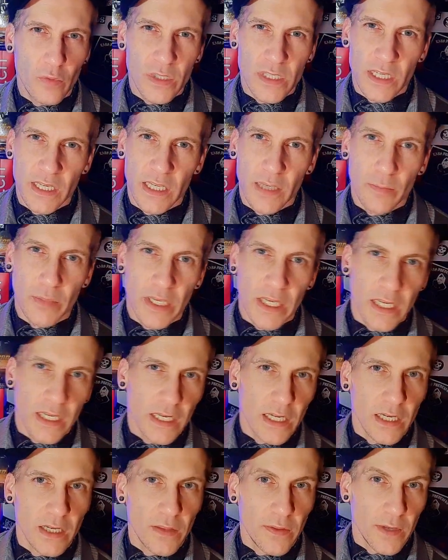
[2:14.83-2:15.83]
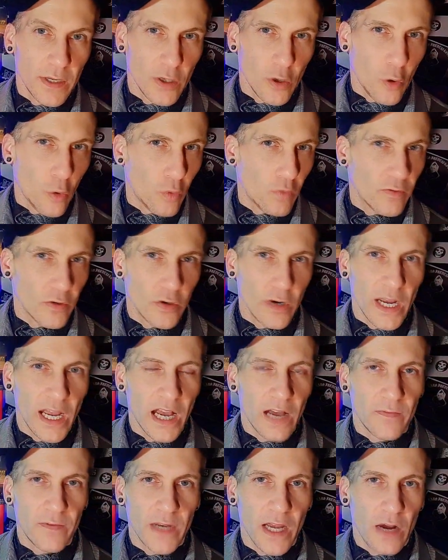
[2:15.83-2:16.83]
was an EP, and anything over a
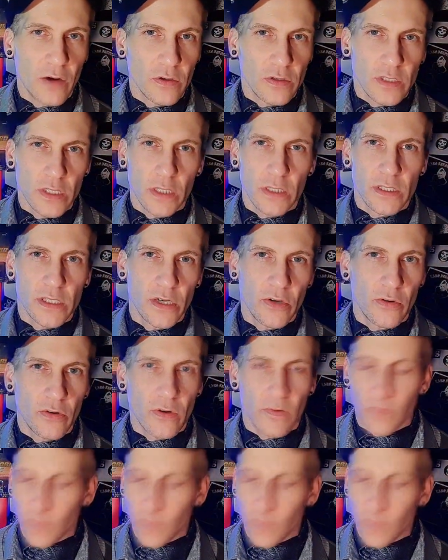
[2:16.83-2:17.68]
half an hour is considered